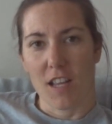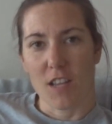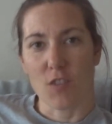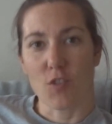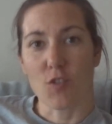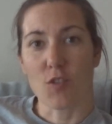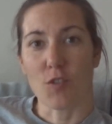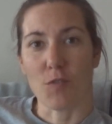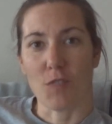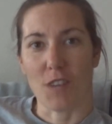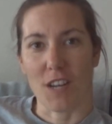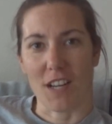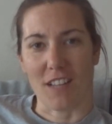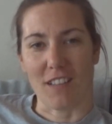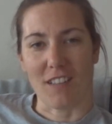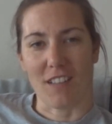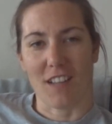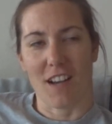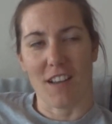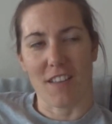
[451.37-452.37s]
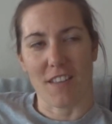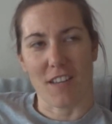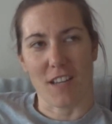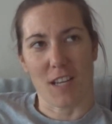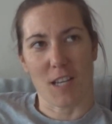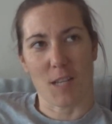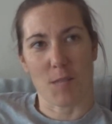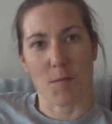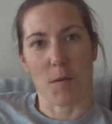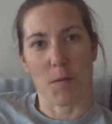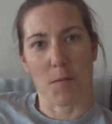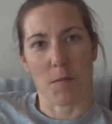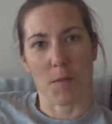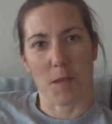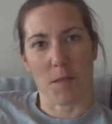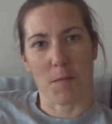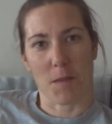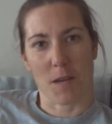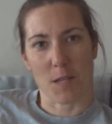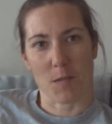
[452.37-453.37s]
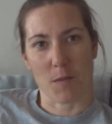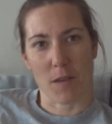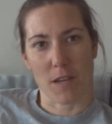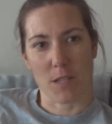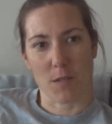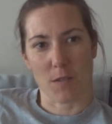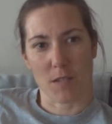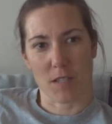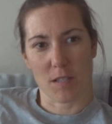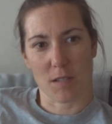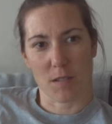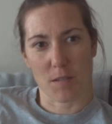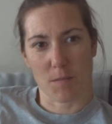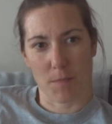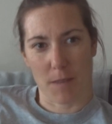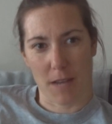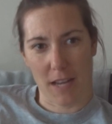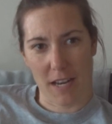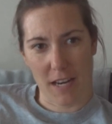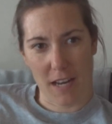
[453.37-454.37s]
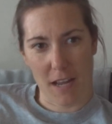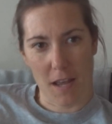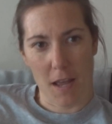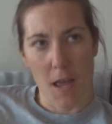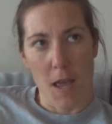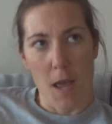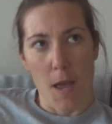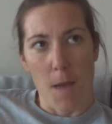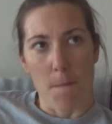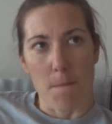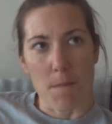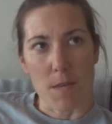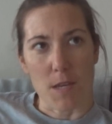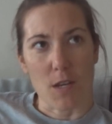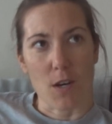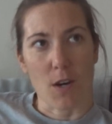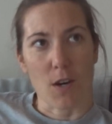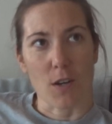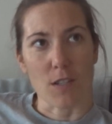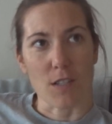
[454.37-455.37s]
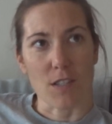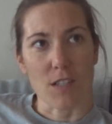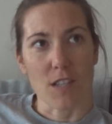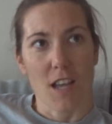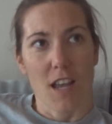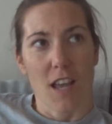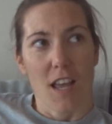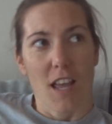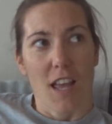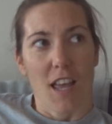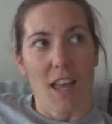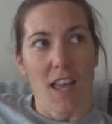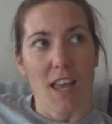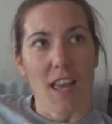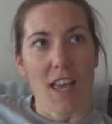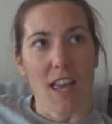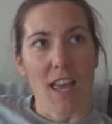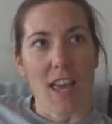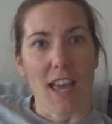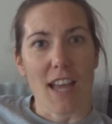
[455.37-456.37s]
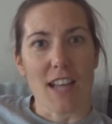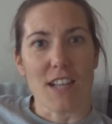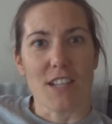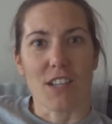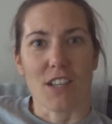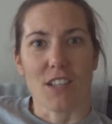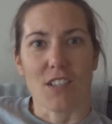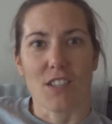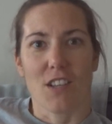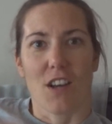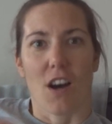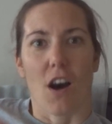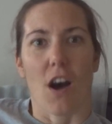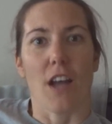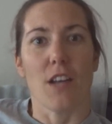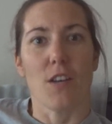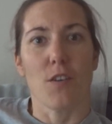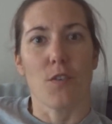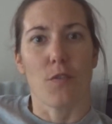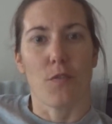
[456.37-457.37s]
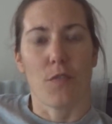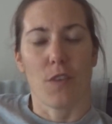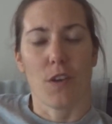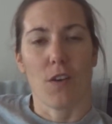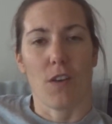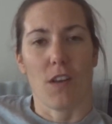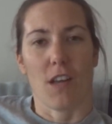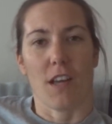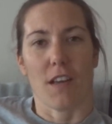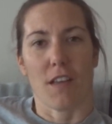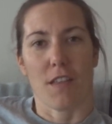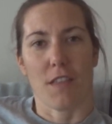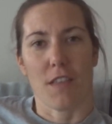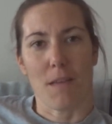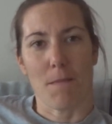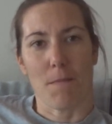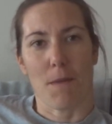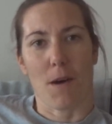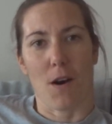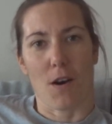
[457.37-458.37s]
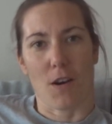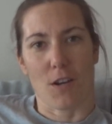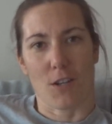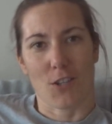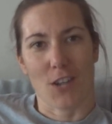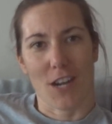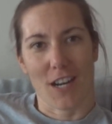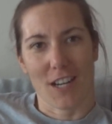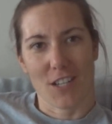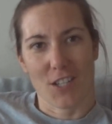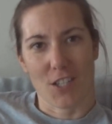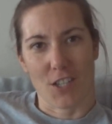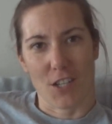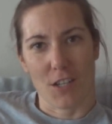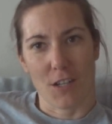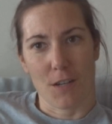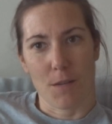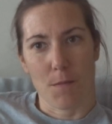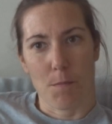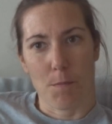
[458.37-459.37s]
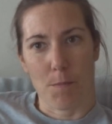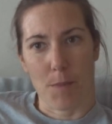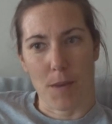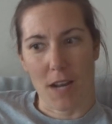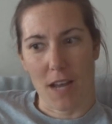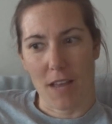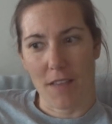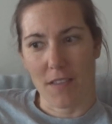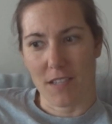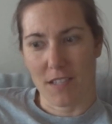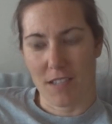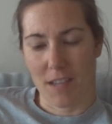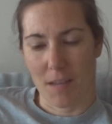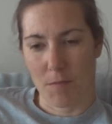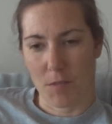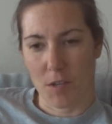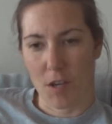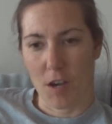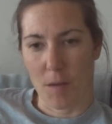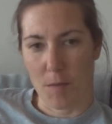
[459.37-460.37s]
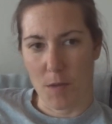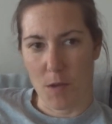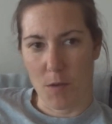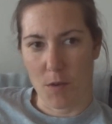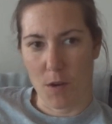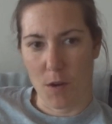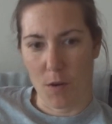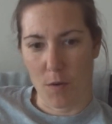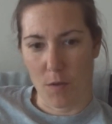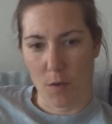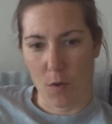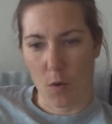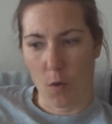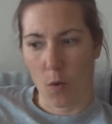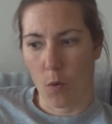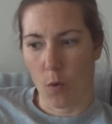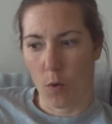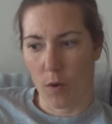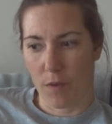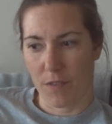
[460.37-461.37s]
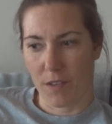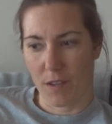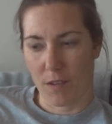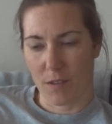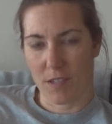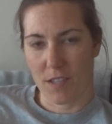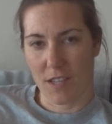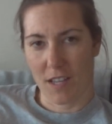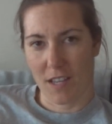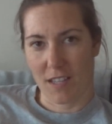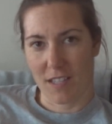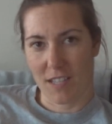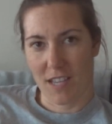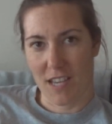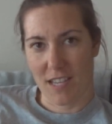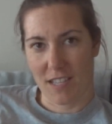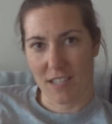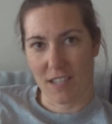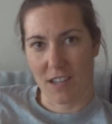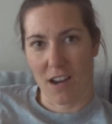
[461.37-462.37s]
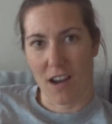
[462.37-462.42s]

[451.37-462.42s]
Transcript: surreal, I think is probably the best way to explain it, because it does kind of feel like a theme park attraction, but at the same time you know that all of those things he's